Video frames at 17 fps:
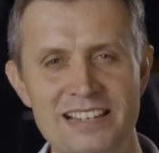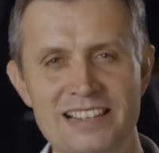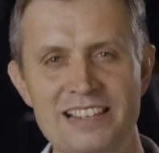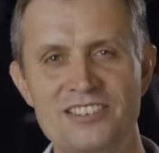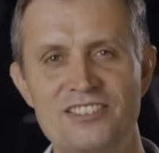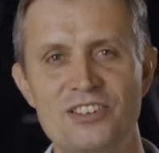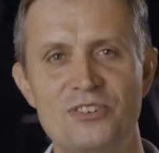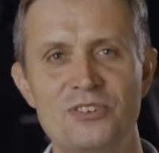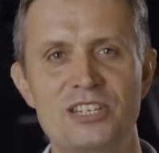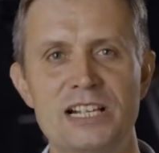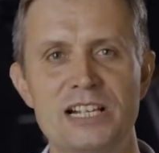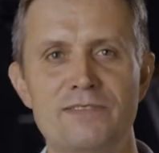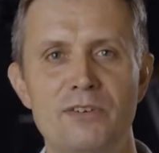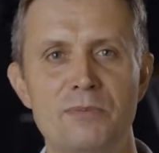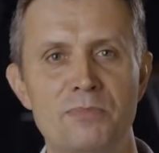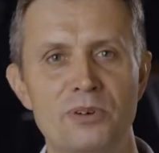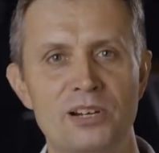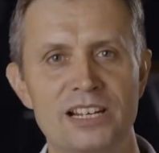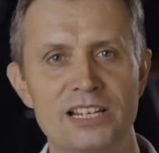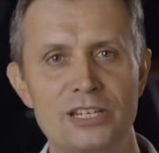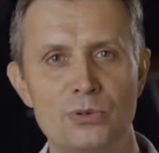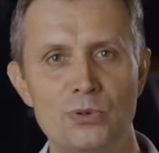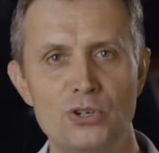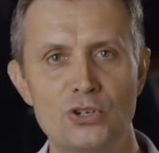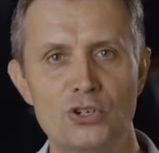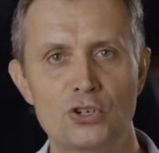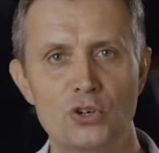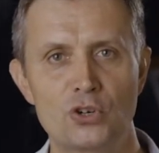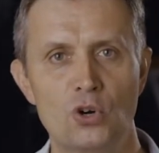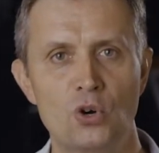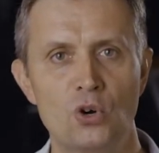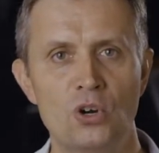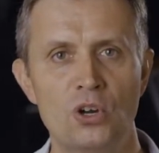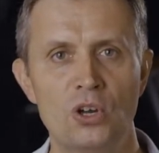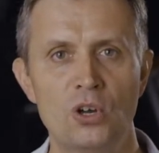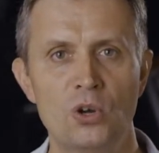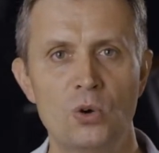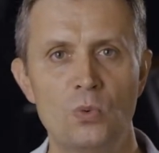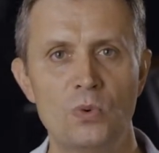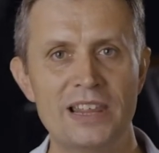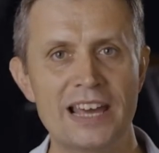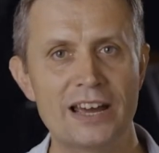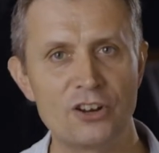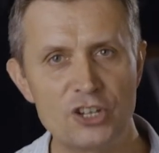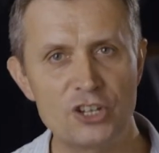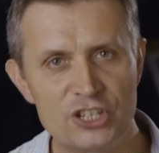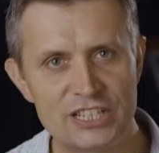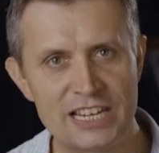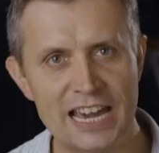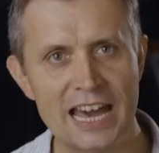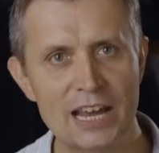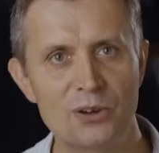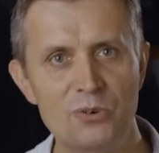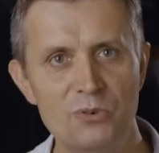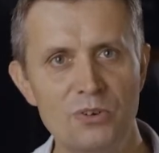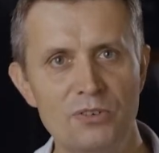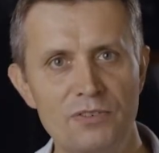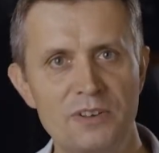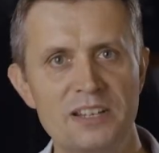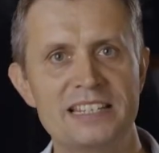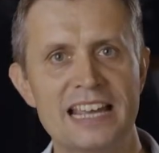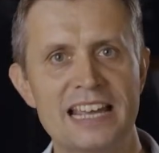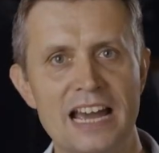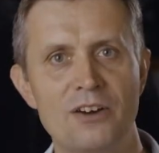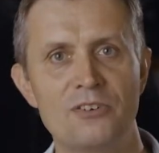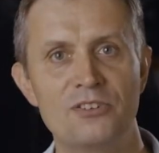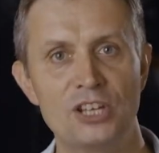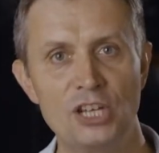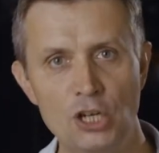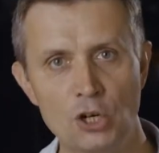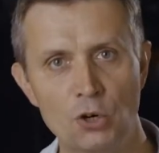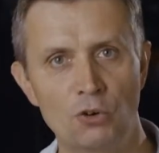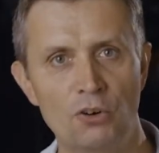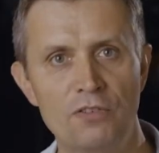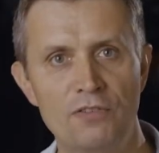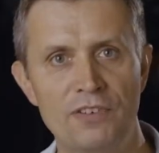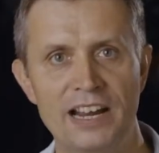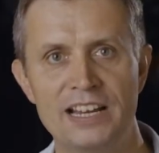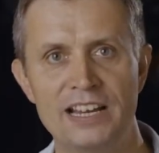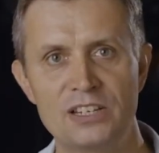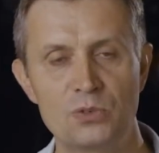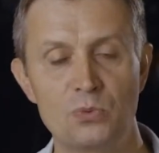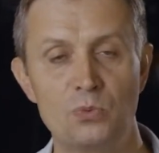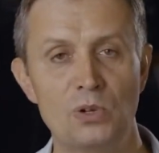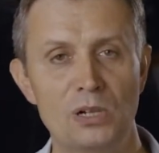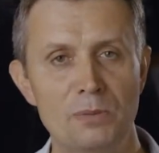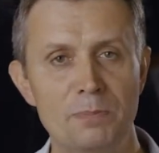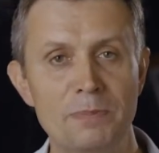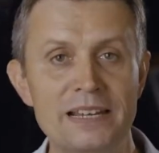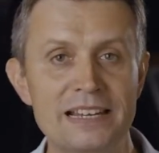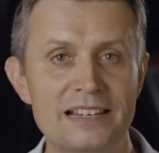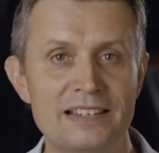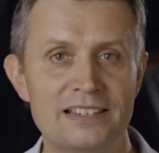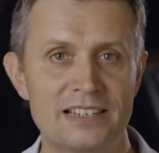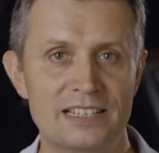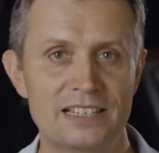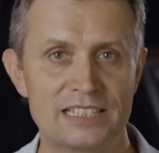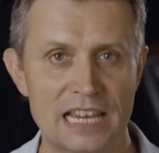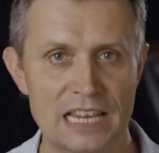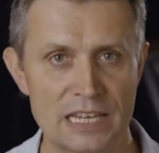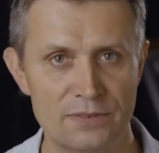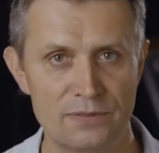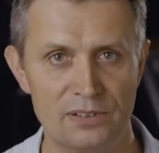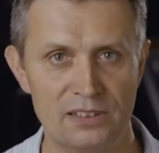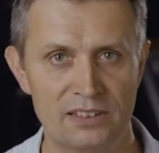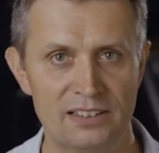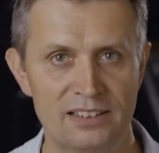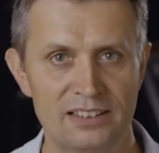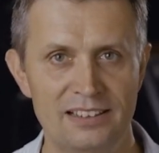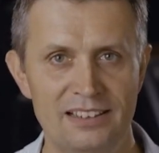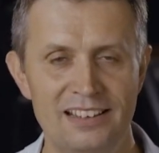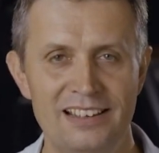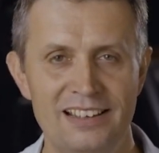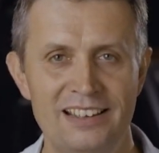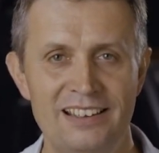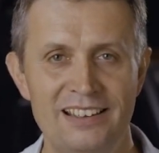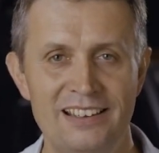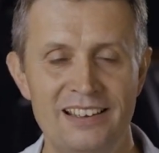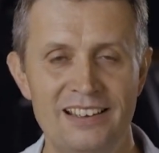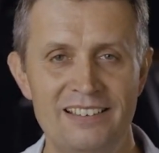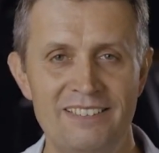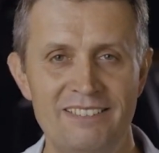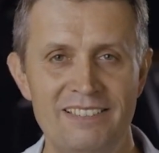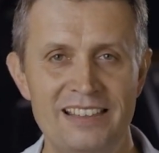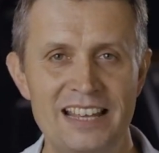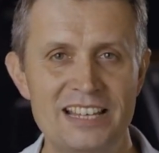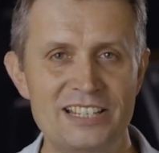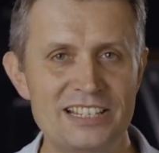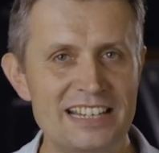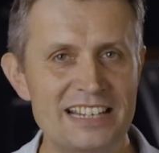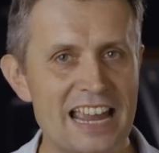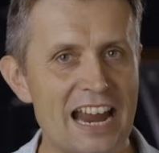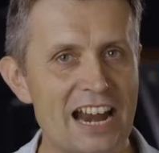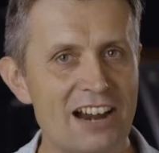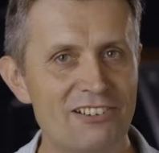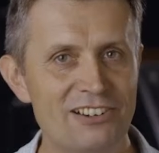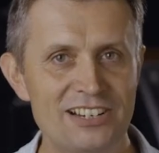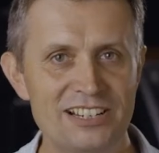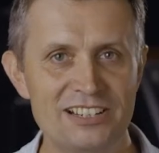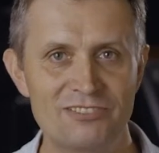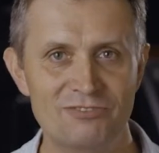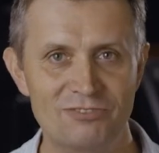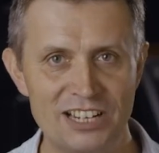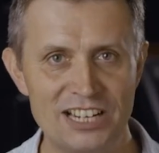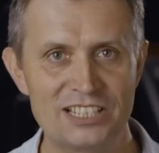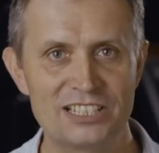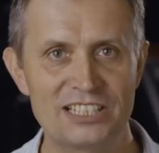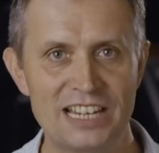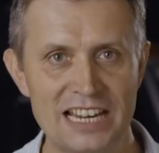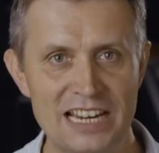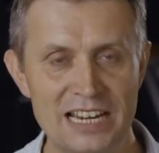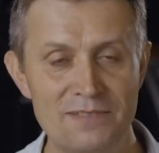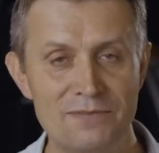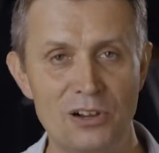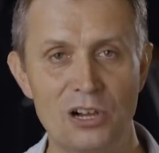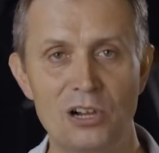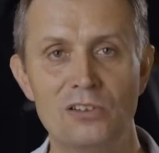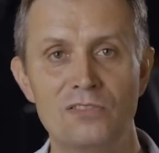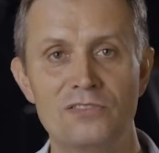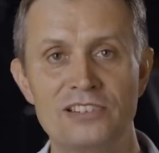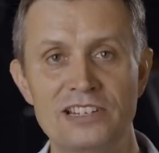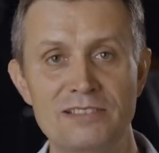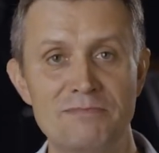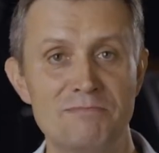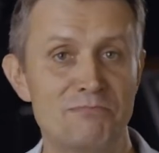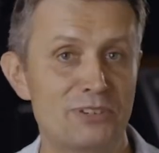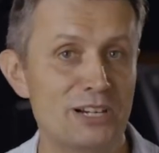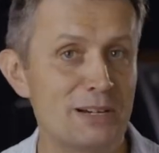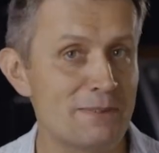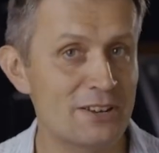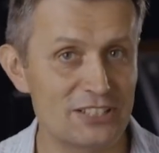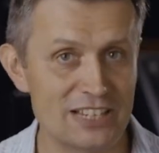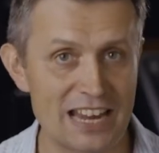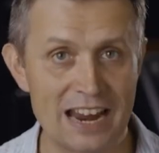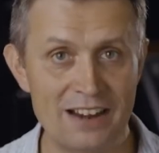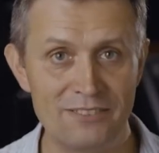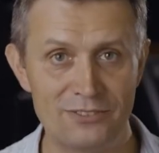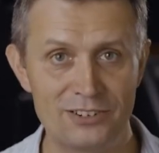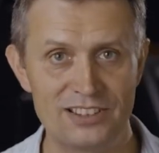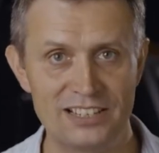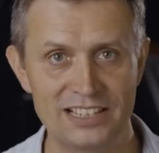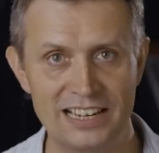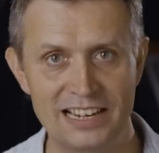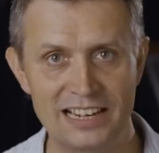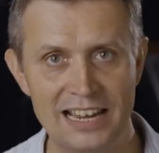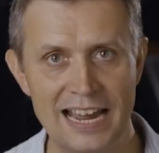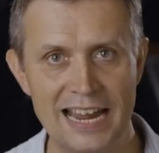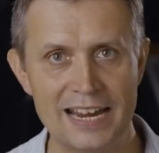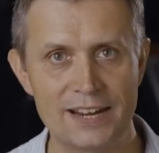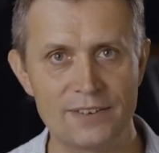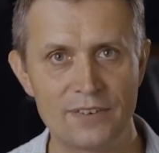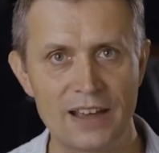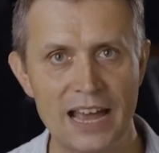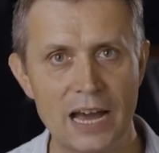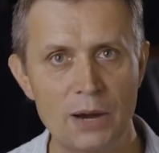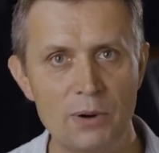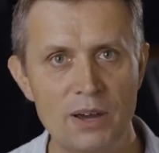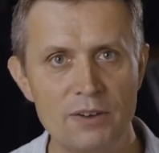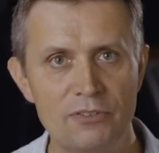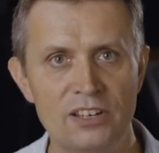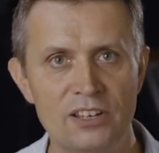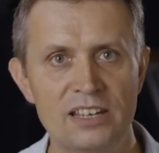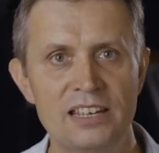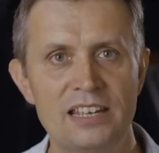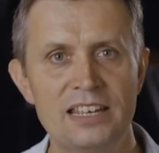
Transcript: there's no silver bullet to ensure without a shadow of a doubt that your event will be successful. There's inherent risk involved in pretty much everything in life. However,